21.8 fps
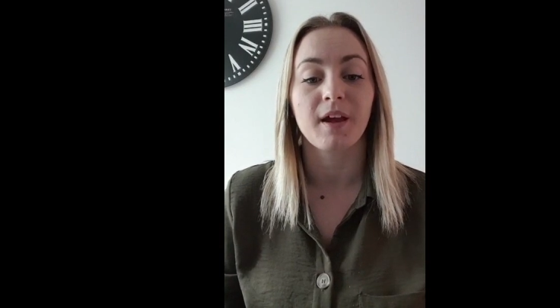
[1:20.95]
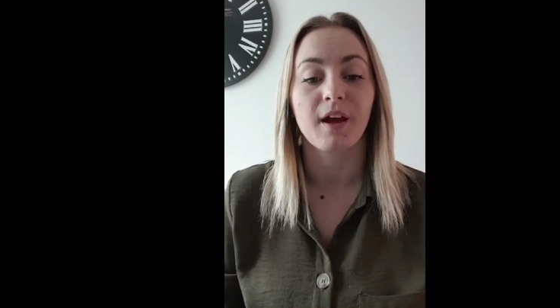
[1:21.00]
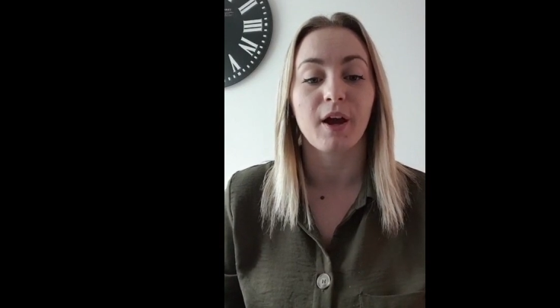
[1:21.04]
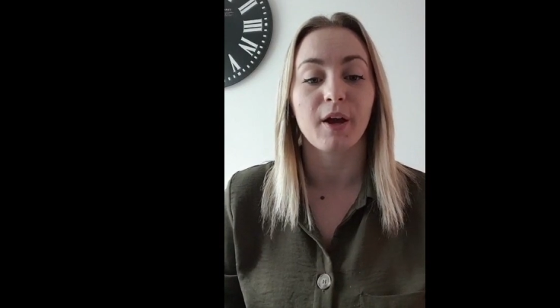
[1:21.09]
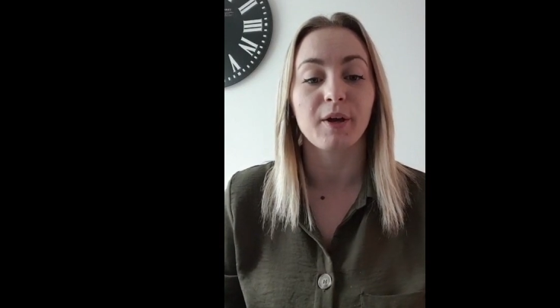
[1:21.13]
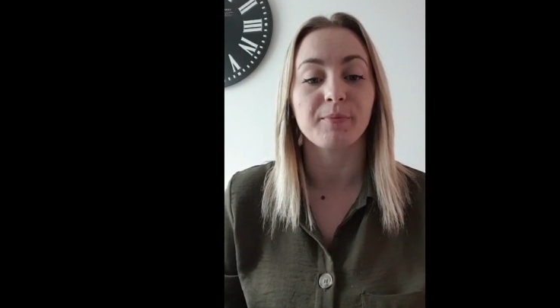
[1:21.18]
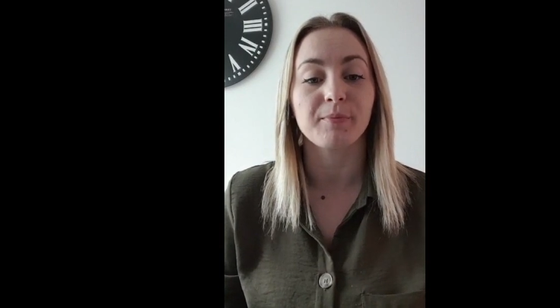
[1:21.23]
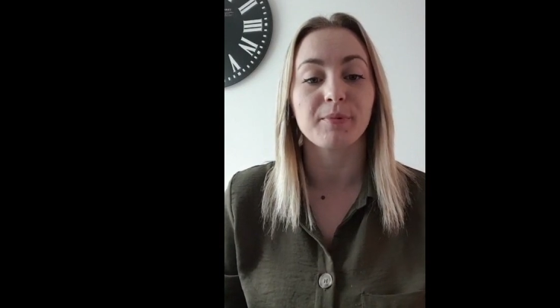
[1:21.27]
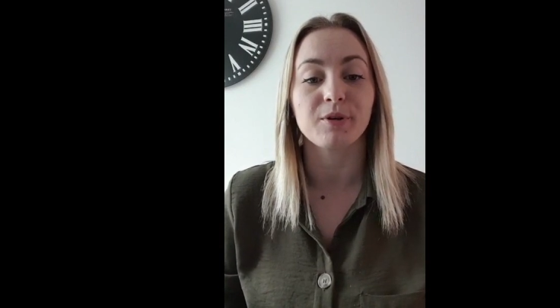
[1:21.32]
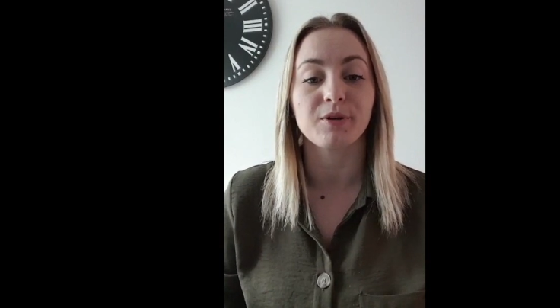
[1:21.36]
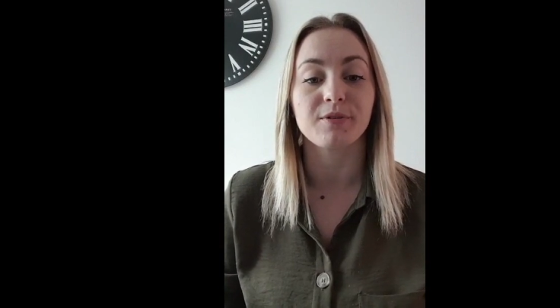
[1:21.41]

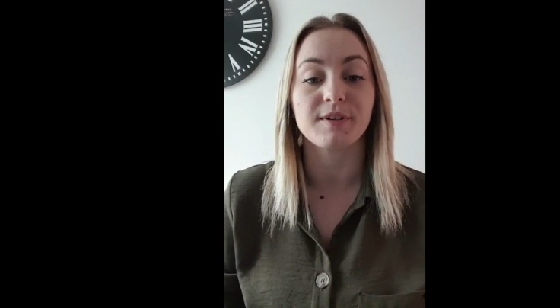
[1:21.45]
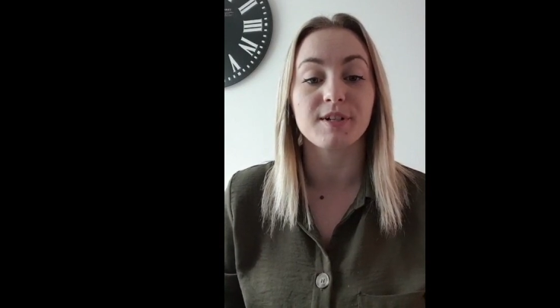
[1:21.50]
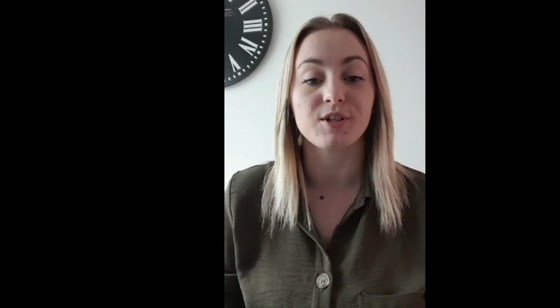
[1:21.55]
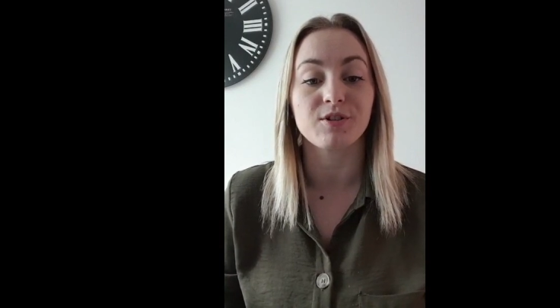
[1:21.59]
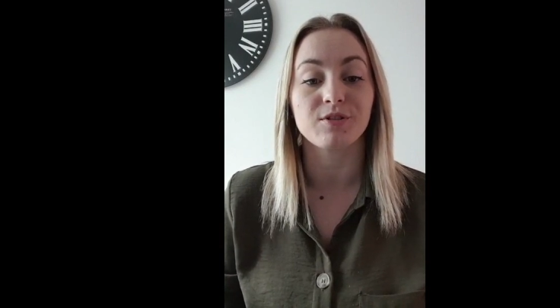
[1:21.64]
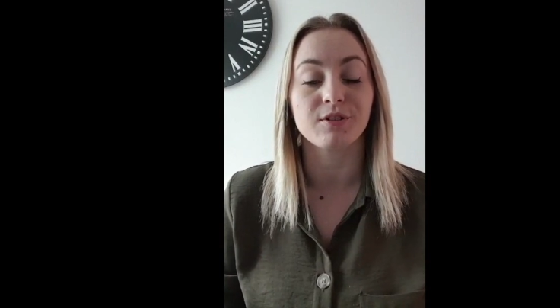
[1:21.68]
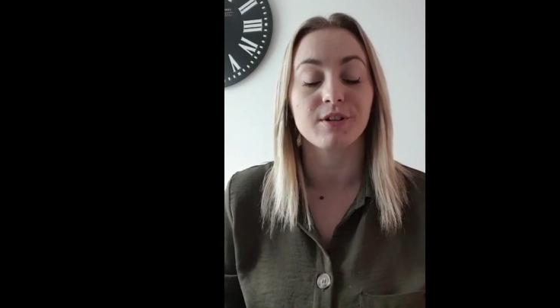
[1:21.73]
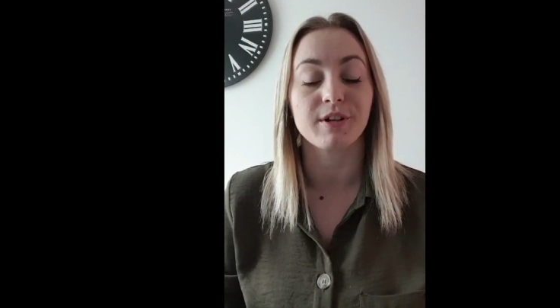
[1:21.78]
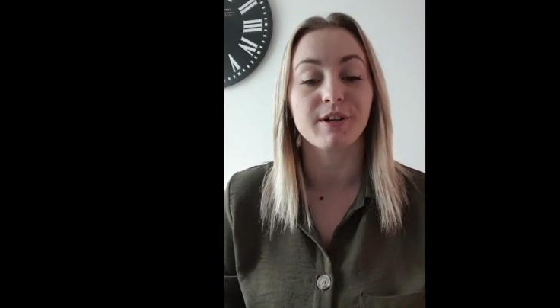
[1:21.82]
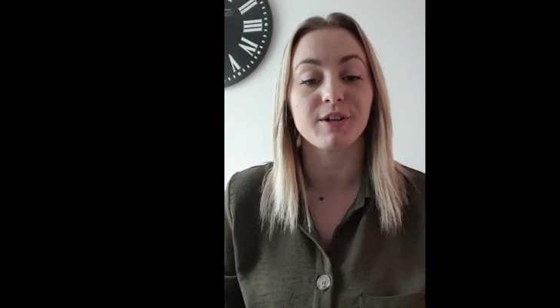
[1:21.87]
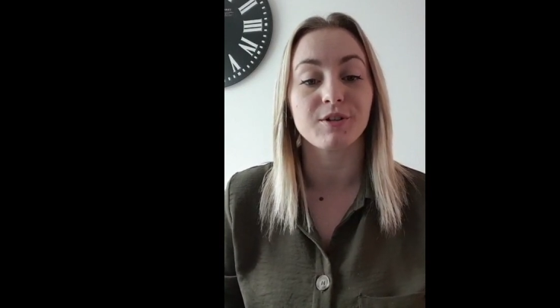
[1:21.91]
Hope you're
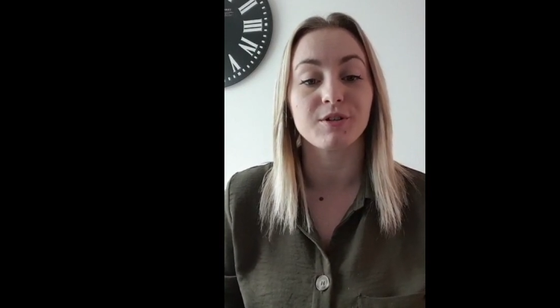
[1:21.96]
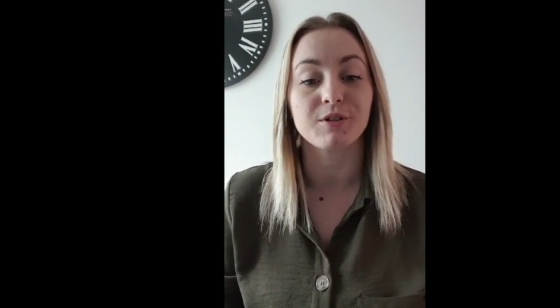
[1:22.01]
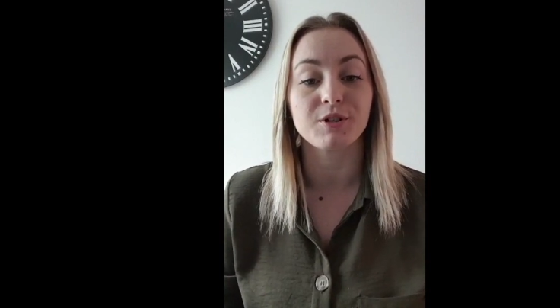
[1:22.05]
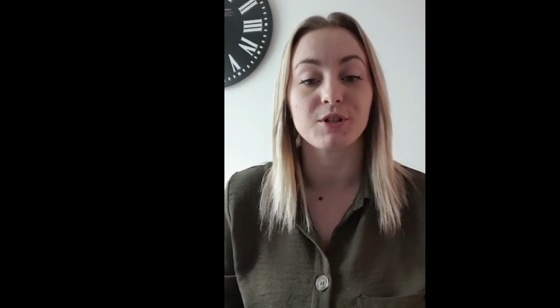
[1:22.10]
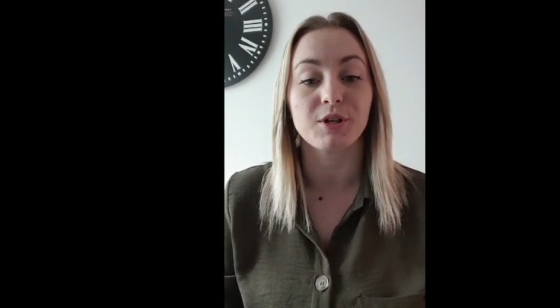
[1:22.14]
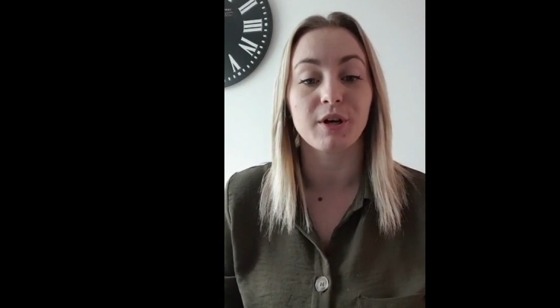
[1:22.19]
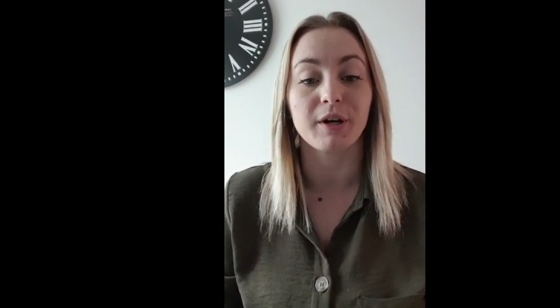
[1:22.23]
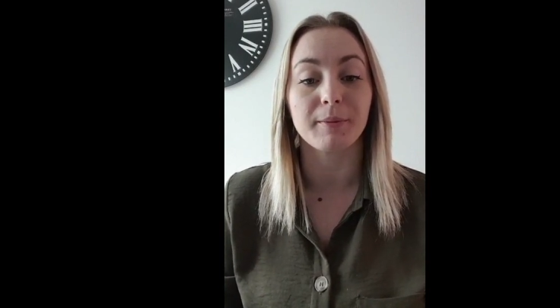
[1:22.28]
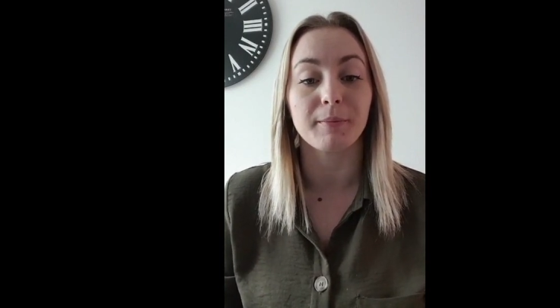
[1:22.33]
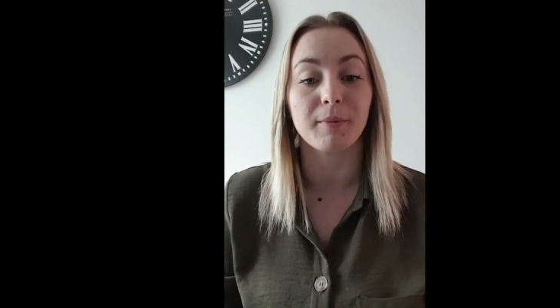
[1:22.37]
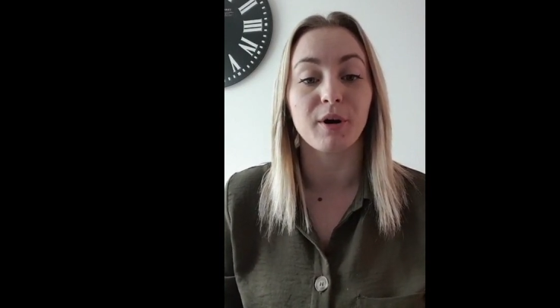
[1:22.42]
enjoying your time